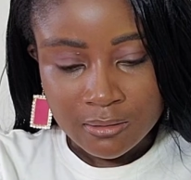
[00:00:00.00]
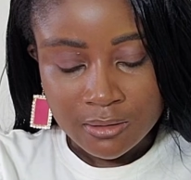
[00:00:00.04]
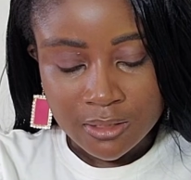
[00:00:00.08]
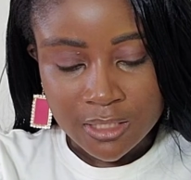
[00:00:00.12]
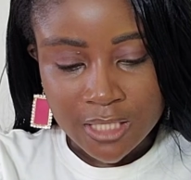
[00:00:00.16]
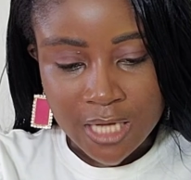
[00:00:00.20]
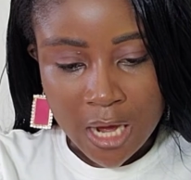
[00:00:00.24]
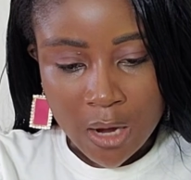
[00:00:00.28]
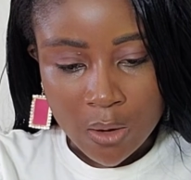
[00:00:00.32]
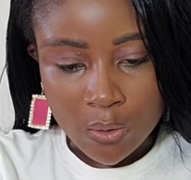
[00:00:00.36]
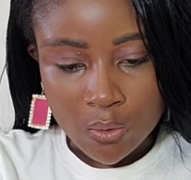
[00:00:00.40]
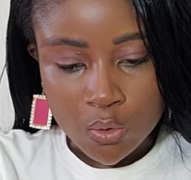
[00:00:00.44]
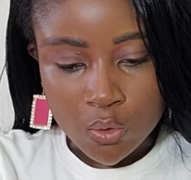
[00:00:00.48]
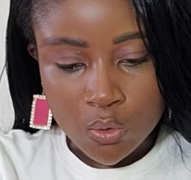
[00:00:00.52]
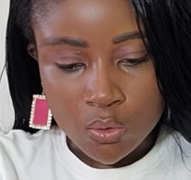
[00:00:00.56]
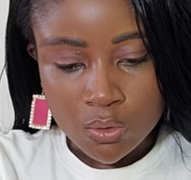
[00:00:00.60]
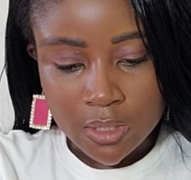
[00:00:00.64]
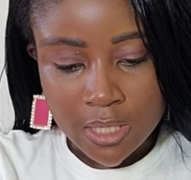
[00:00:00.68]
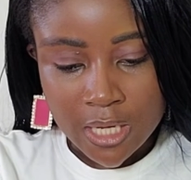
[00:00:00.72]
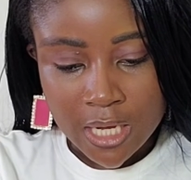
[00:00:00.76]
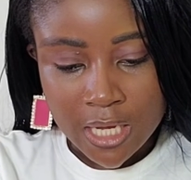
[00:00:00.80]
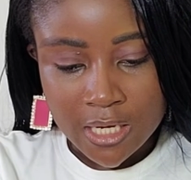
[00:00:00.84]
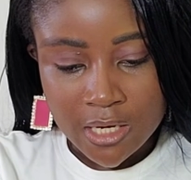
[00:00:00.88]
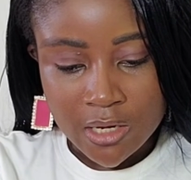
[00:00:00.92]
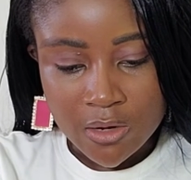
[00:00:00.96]
download
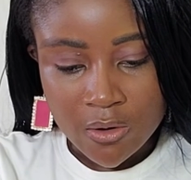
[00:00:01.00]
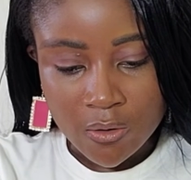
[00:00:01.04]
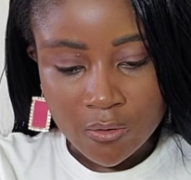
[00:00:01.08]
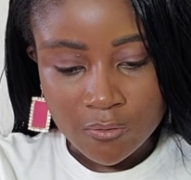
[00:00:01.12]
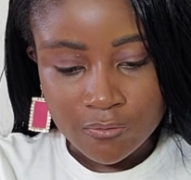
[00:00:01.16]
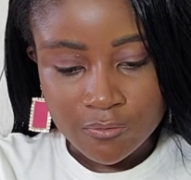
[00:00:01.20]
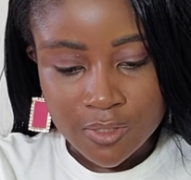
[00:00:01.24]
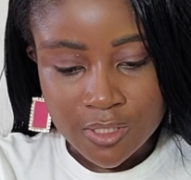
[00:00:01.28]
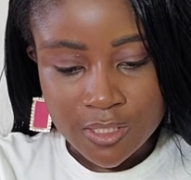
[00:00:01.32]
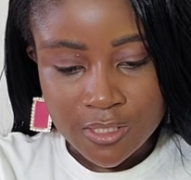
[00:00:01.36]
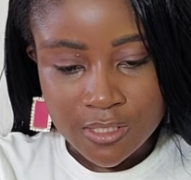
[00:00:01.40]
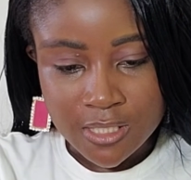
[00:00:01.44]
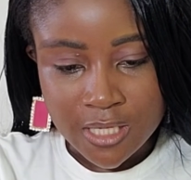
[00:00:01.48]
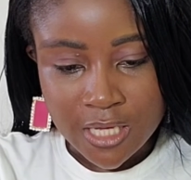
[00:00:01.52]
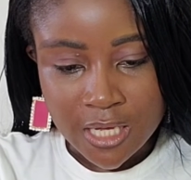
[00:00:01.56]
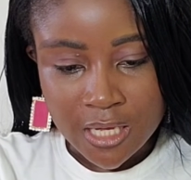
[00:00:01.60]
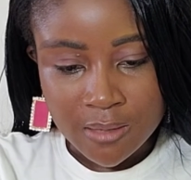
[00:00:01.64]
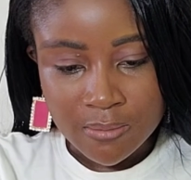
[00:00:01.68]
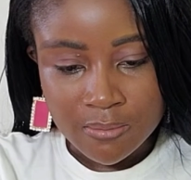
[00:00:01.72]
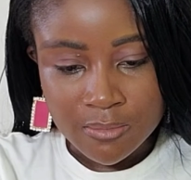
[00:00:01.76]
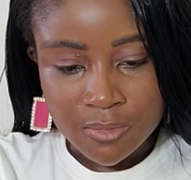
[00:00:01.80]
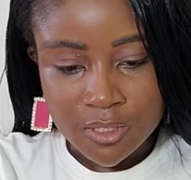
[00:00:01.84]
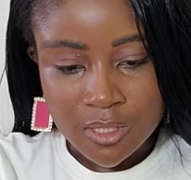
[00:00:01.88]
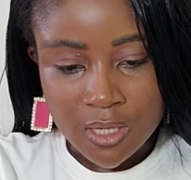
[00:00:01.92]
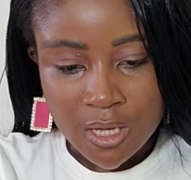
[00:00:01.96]
any of these
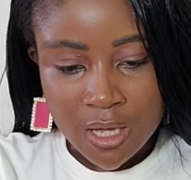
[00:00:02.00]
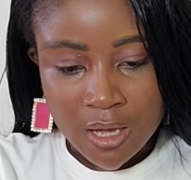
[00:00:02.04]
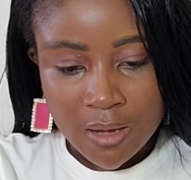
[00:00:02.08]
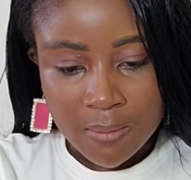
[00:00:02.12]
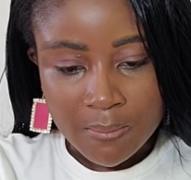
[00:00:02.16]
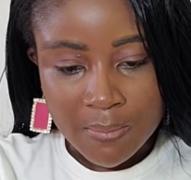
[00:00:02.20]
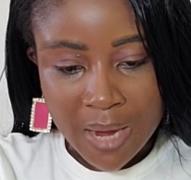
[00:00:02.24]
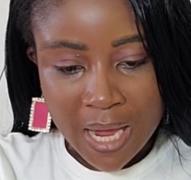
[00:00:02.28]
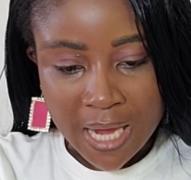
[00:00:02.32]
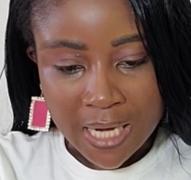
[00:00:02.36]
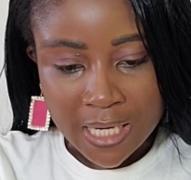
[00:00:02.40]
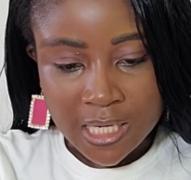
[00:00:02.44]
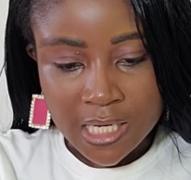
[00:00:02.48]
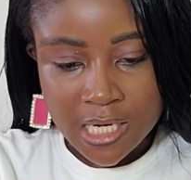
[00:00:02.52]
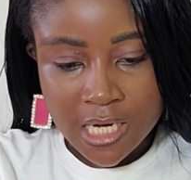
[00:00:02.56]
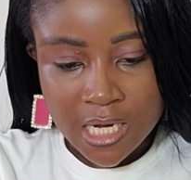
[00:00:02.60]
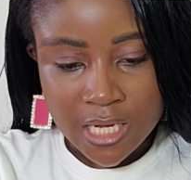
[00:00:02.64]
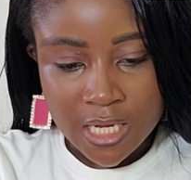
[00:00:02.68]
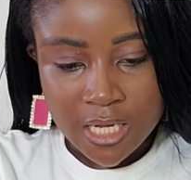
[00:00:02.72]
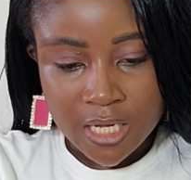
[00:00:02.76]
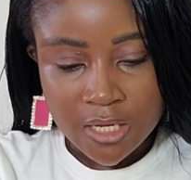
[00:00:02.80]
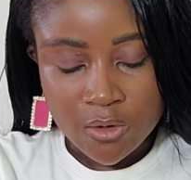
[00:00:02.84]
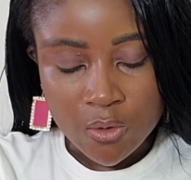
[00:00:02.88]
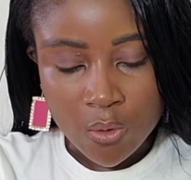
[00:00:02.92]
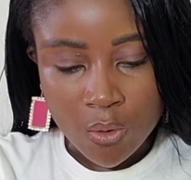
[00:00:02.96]
games by
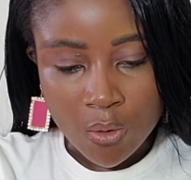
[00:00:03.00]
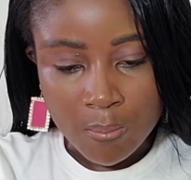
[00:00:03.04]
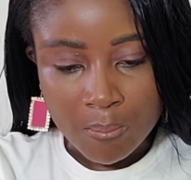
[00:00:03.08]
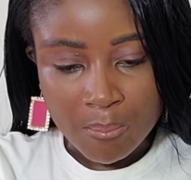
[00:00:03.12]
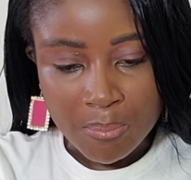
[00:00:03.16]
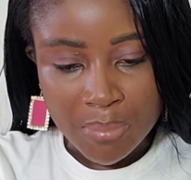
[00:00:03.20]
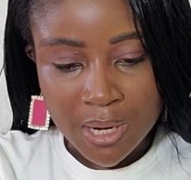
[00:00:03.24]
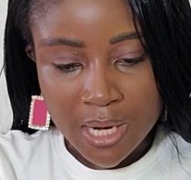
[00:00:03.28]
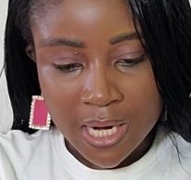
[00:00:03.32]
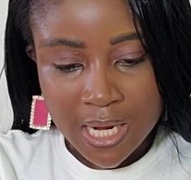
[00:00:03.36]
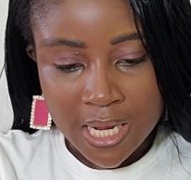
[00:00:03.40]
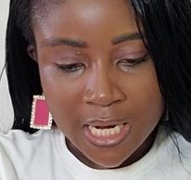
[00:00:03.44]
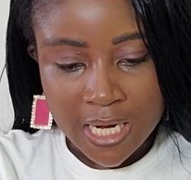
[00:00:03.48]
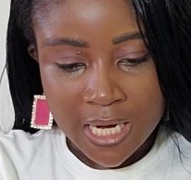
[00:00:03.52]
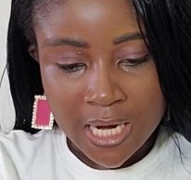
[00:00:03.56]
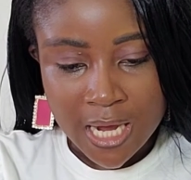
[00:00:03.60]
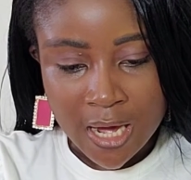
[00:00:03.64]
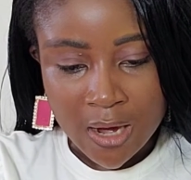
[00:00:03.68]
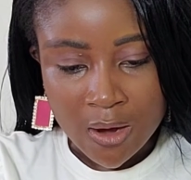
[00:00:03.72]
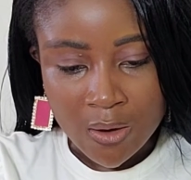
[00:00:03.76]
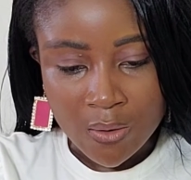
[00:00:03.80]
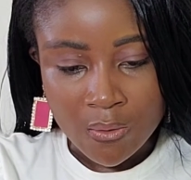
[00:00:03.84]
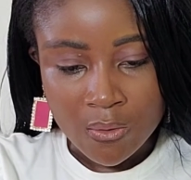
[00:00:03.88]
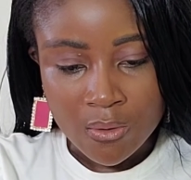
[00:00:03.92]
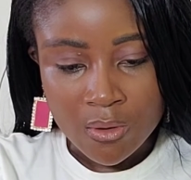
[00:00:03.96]
clicking on Play
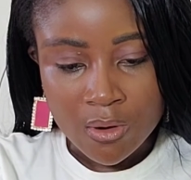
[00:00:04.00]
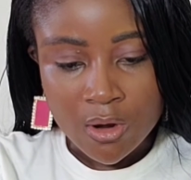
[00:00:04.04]
Now.